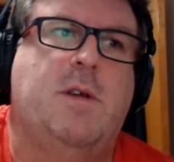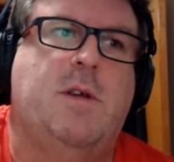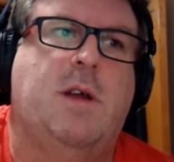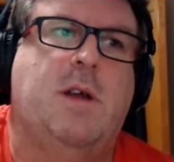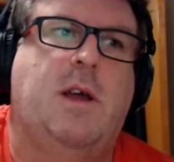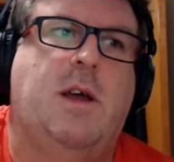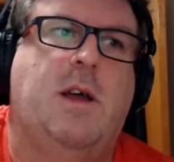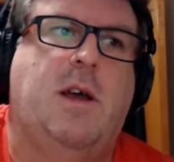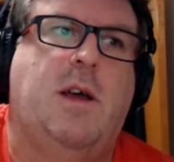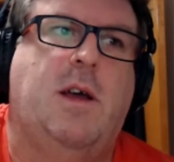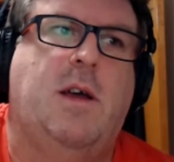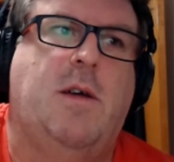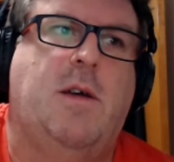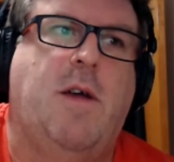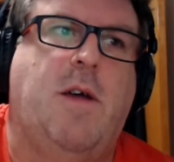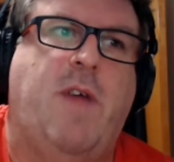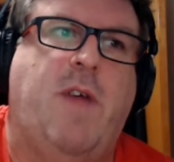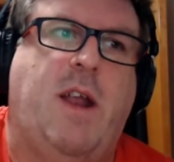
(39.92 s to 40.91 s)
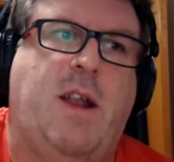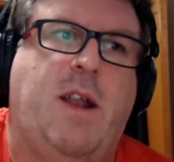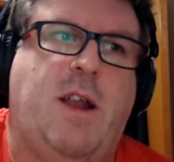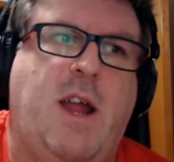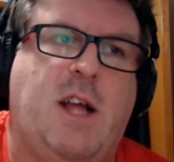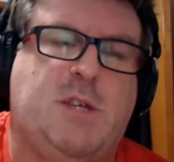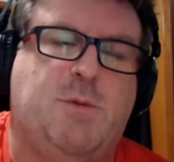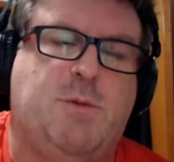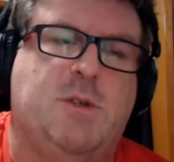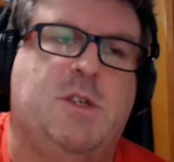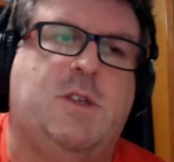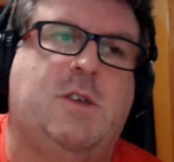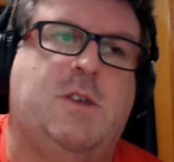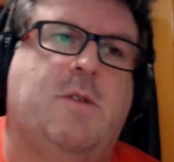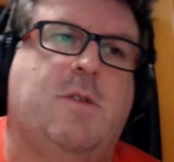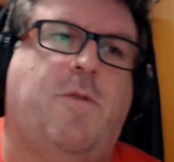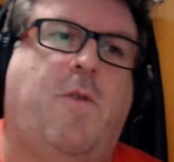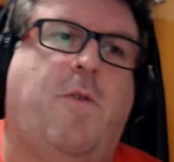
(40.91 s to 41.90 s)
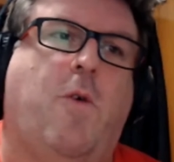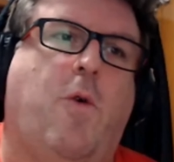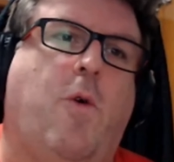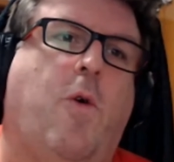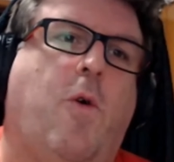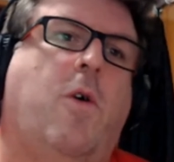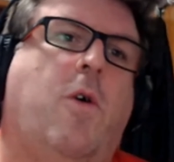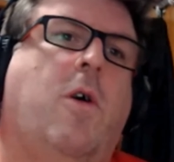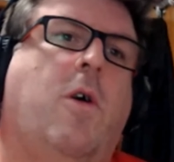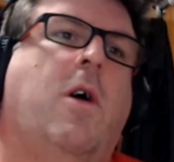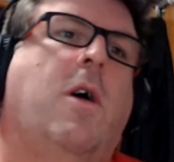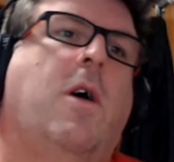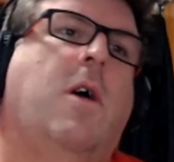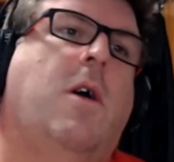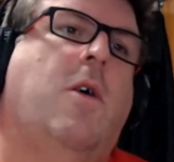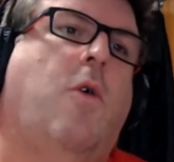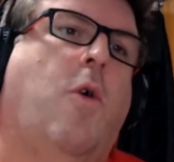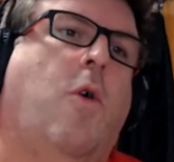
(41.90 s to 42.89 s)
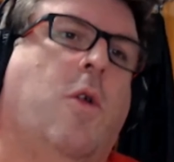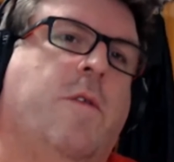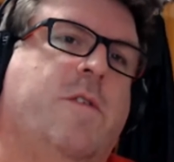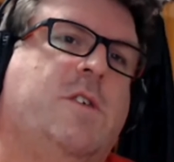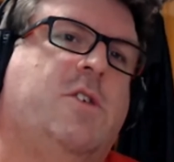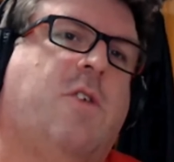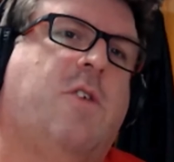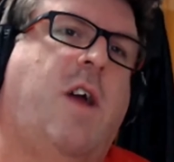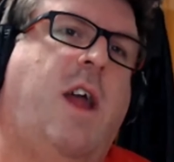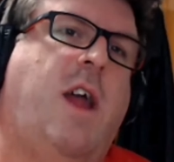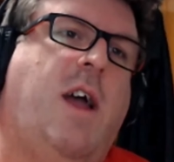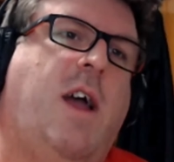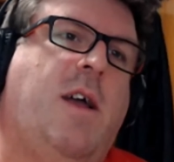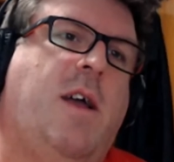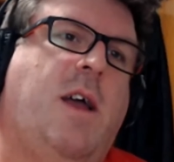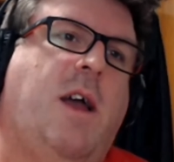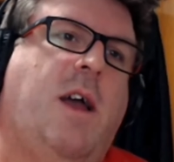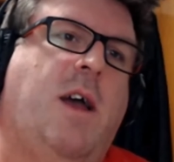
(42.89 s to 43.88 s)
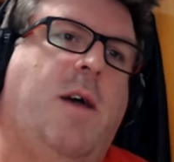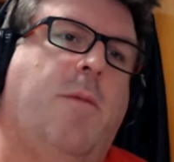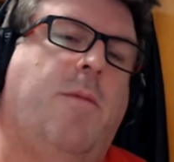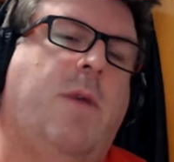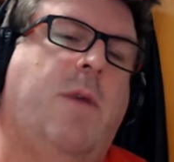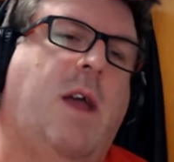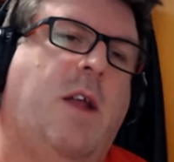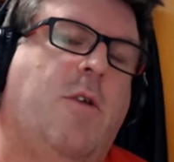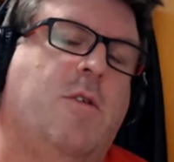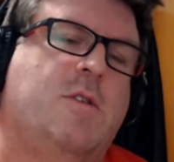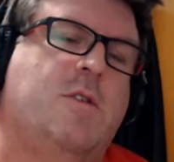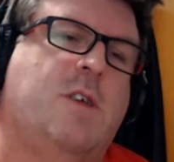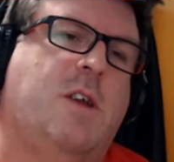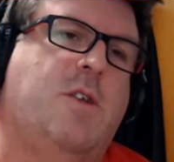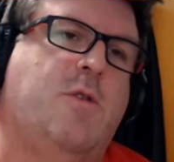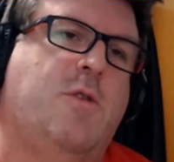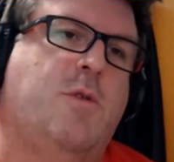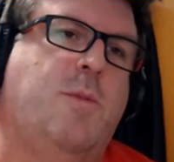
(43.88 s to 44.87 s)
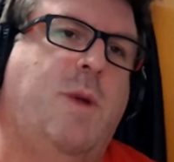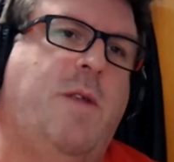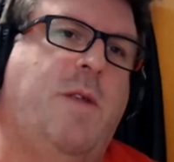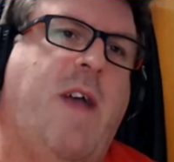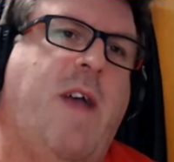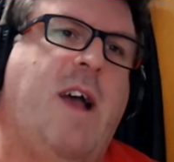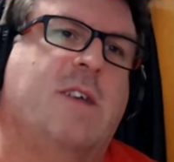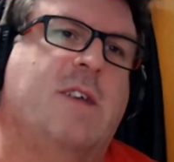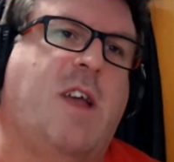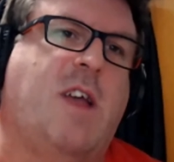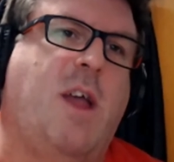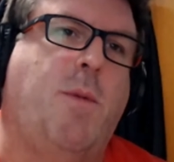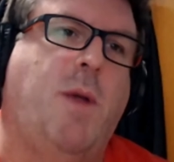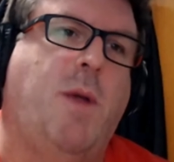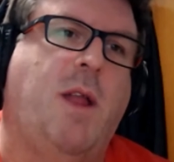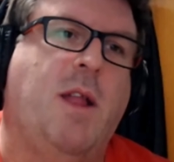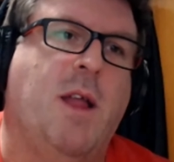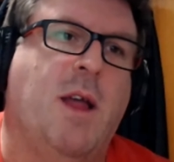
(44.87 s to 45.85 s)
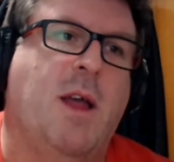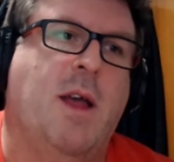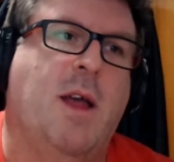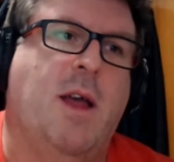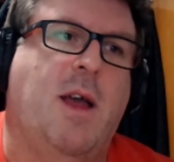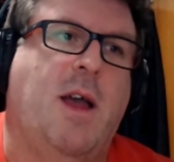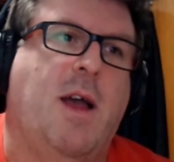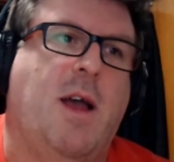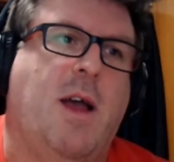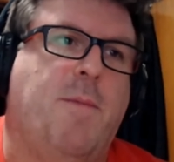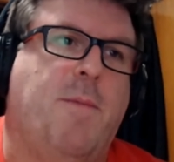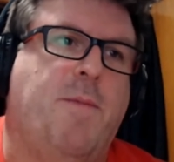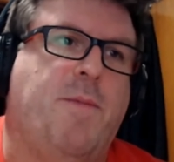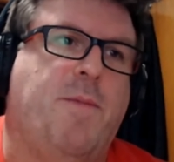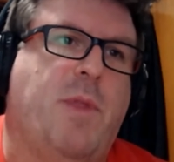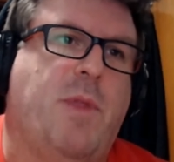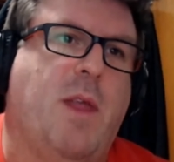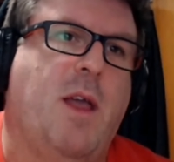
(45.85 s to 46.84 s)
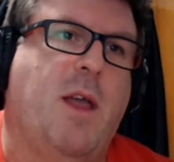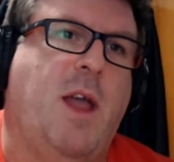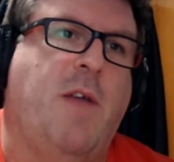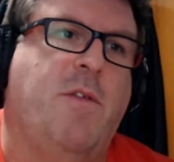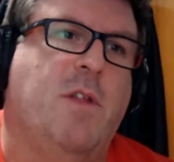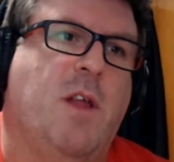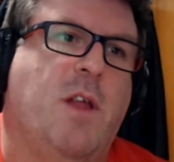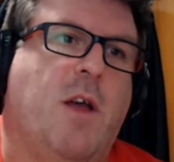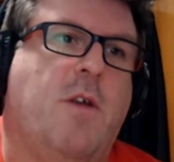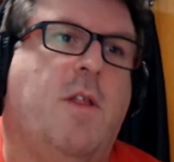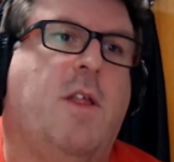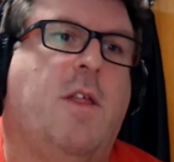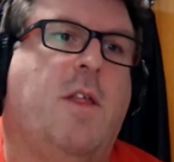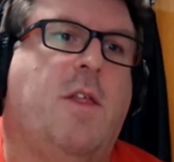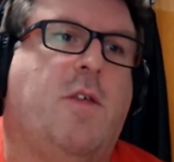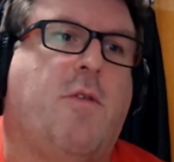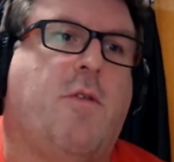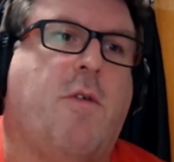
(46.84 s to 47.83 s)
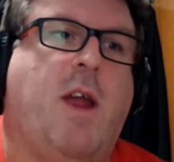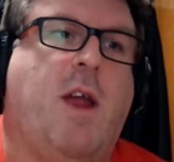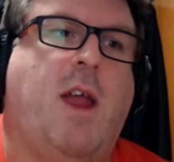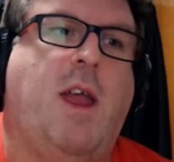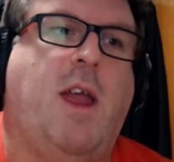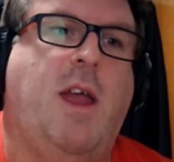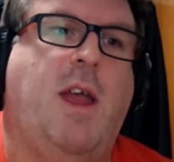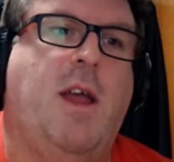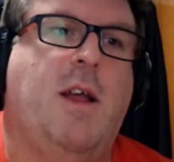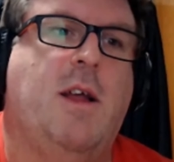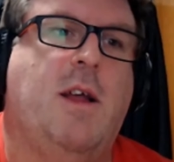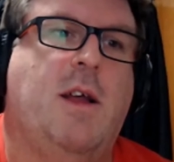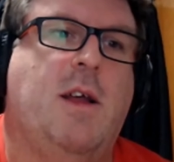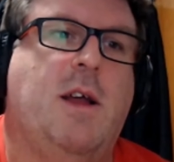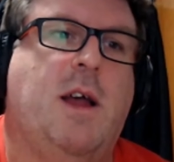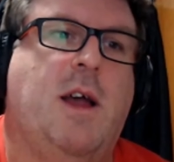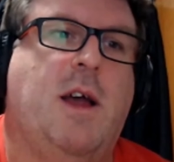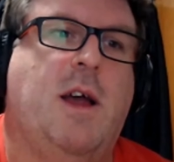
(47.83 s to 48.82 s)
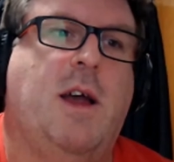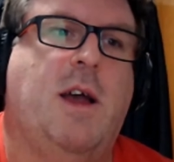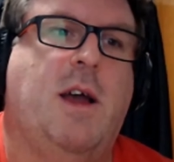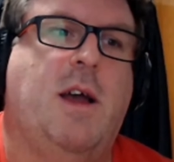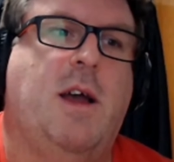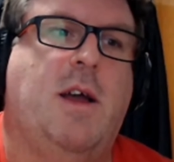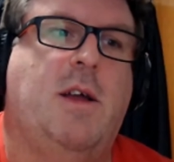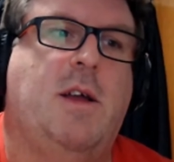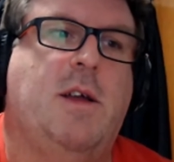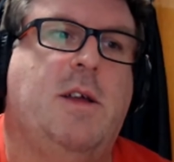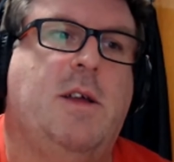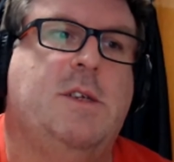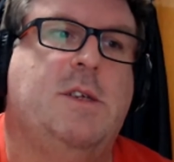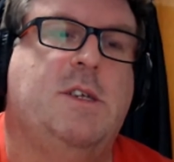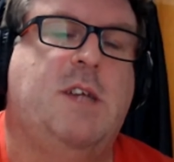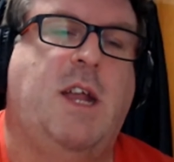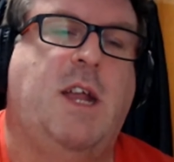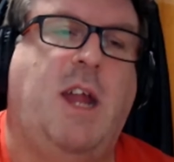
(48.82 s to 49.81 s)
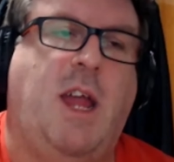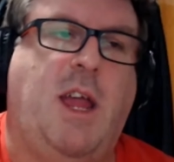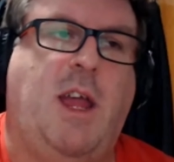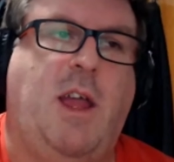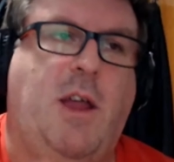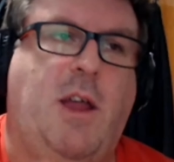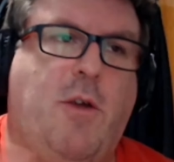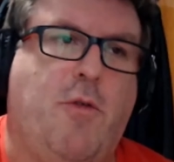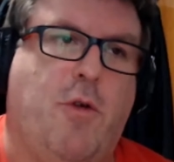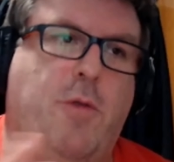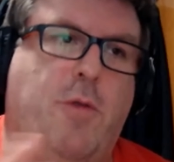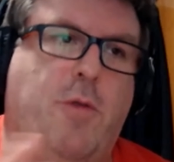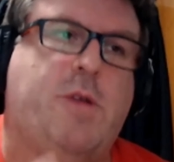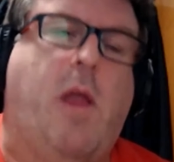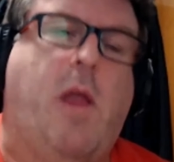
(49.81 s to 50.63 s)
uh, event announcements for all of Australia um, and also do a bit of housekeeping. Um, even though the three uh, city groups